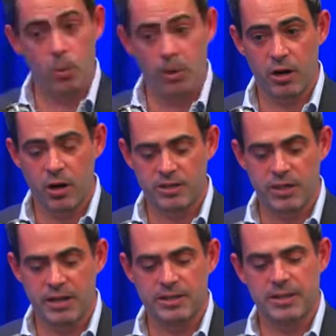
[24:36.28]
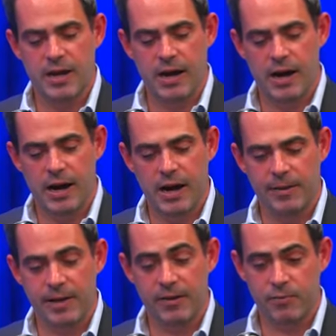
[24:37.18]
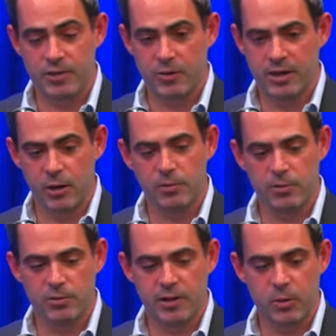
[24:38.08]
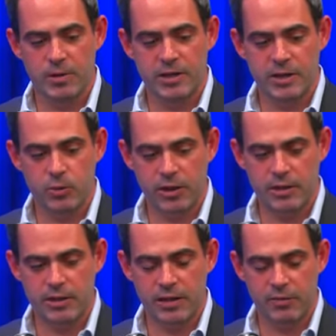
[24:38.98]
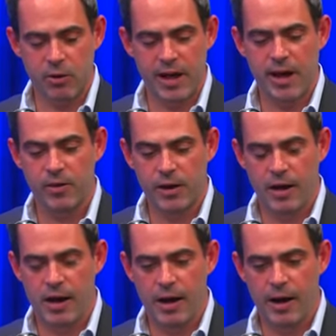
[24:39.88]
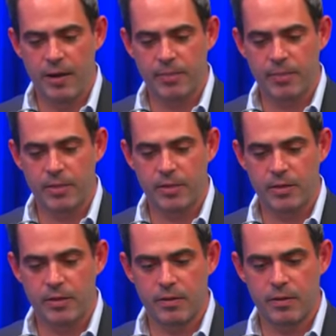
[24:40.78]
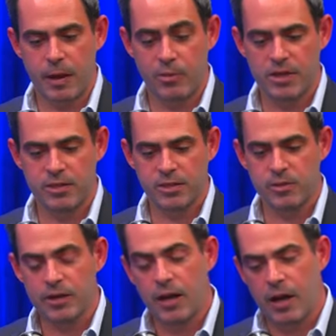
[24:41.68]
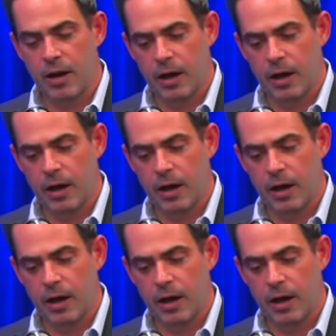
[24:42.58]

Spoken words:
won't be on our sites, and if we do, they'll be quickly thrown out and prosecuted